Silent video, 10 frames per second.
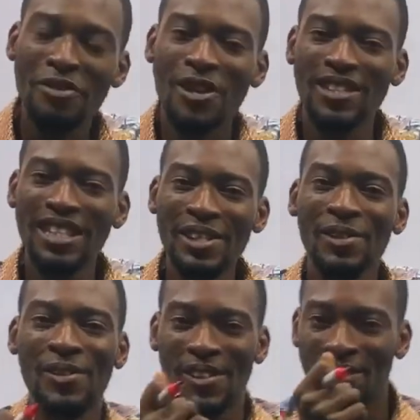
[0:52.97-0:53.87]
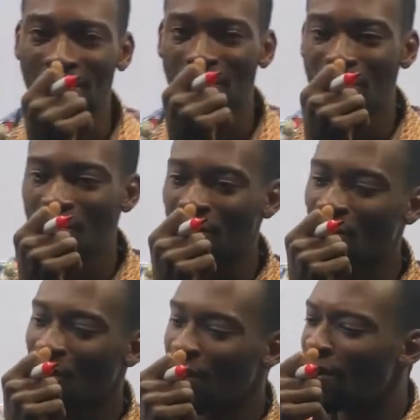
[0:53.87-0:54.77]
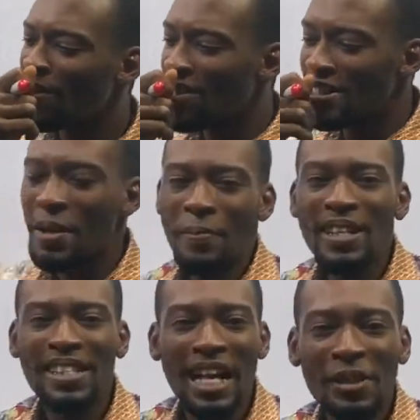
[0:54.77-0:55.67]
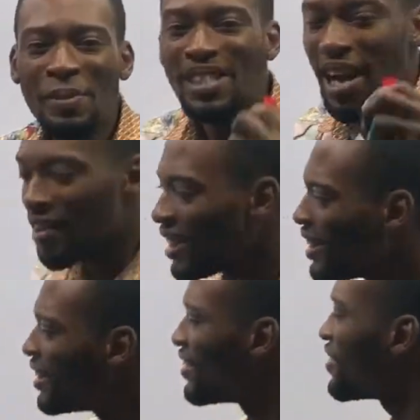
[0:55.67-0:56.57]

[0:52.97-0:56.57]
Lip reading: trust issues? Simply chat me directly